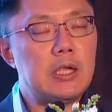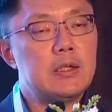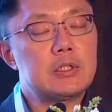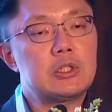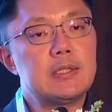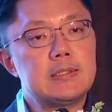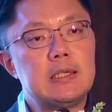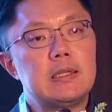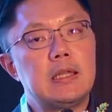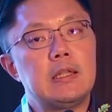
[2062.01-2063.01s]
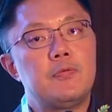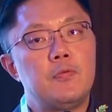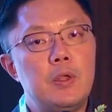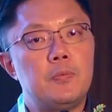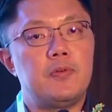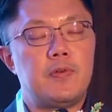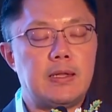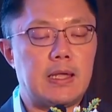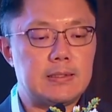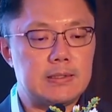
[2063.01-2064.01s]
suggesting that if we prevent
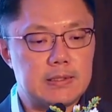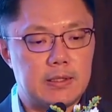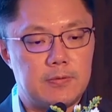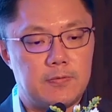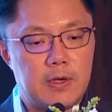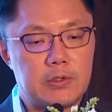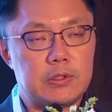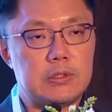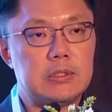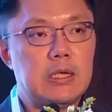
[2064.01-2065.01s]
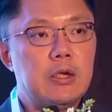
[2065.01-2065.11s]
exit site infection